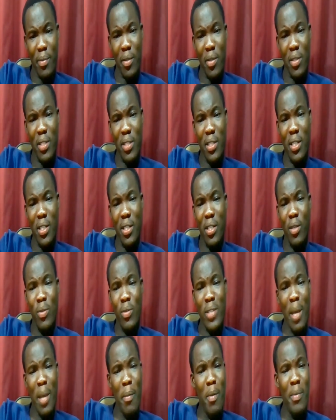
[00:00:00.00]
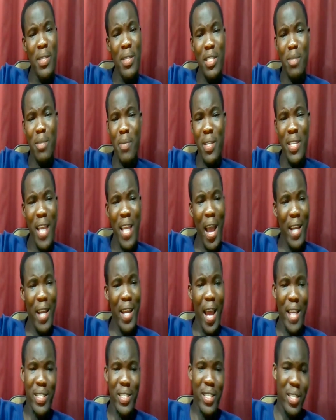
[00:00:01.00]
If he becomes president,
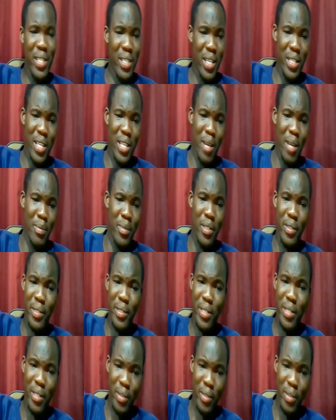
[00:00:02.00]
maybe he can do